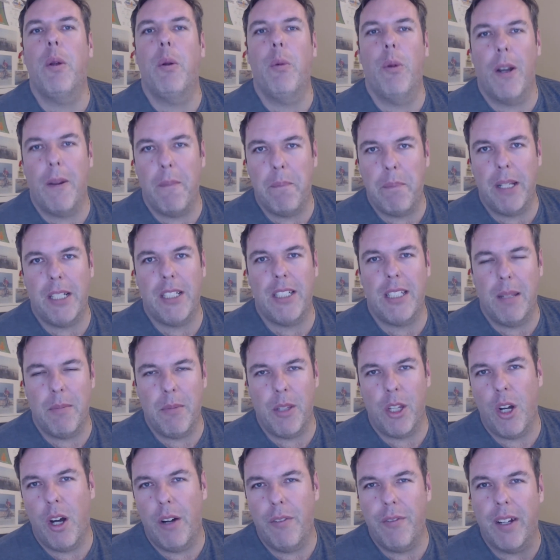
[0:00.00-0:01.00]
We want to pitch
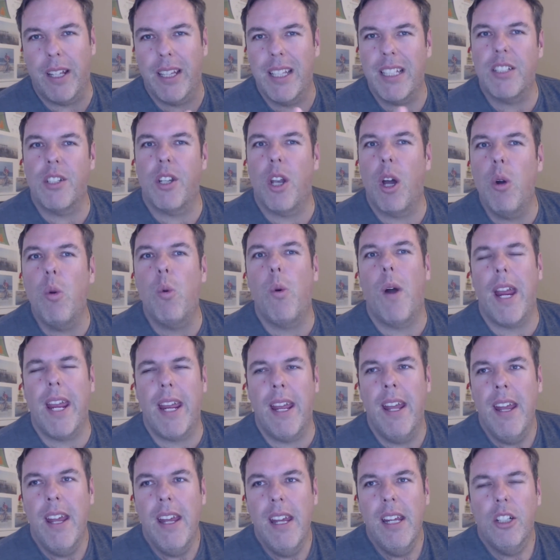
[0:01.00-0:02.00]
them the offer, and there's no
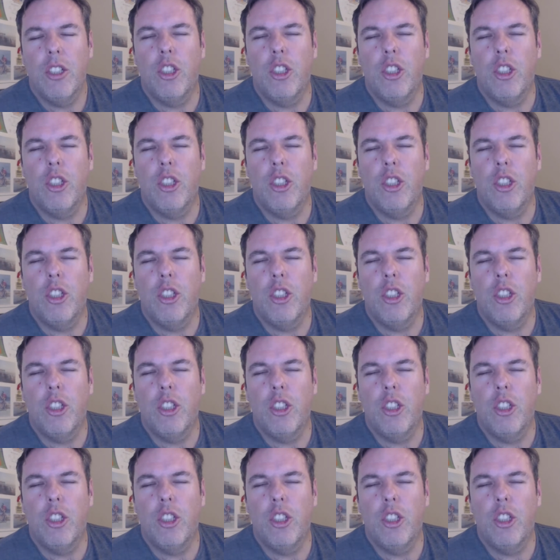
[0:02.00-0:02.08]
way